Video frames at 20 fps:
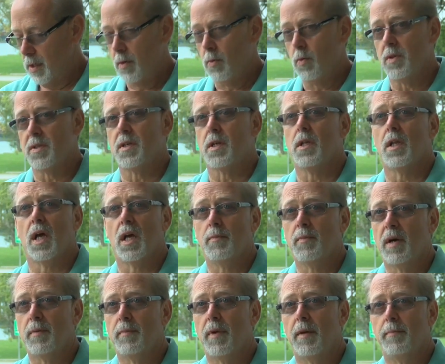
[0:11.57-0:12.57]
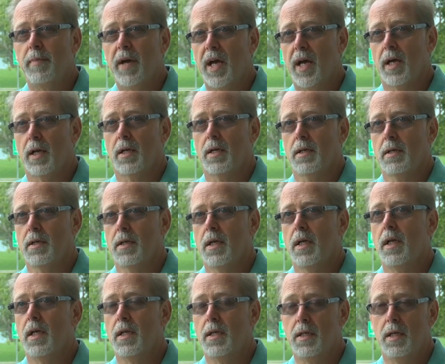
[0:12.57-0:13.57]
was climb on my back,
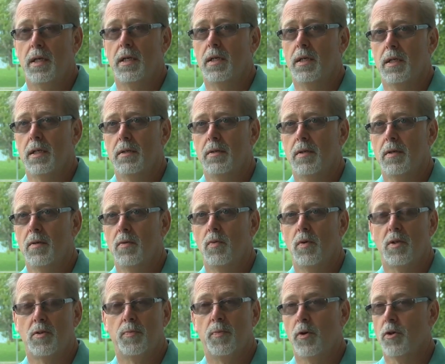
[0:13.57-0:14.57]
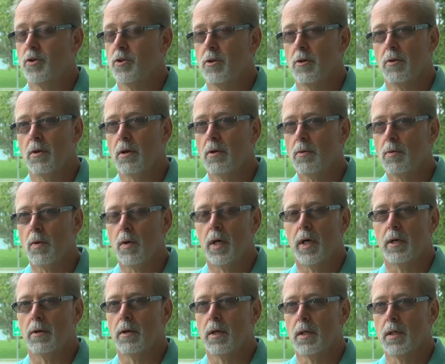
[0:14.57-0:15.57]
and he did, which pushed her
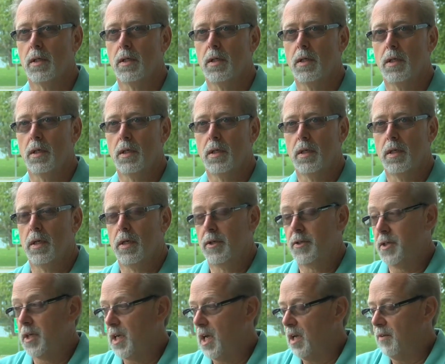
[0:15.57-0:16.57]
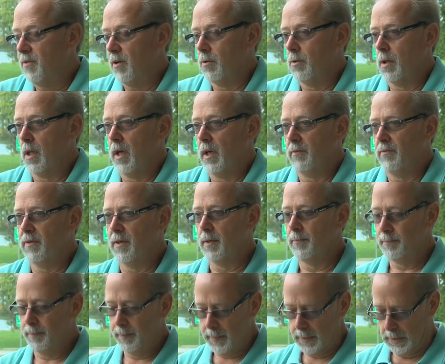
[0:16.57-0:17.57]
underwater. She gave her life up
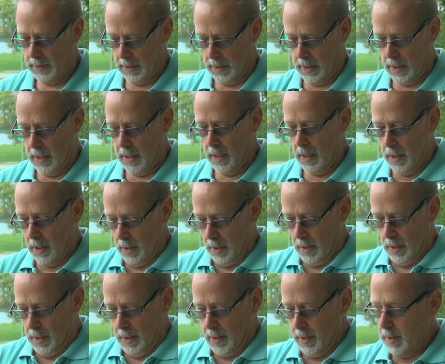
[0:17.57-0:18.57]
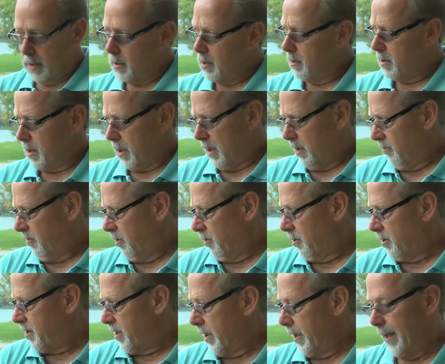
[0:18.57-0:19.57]
to save her
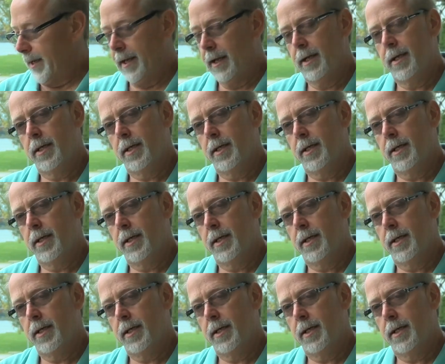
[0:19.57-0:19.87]
son.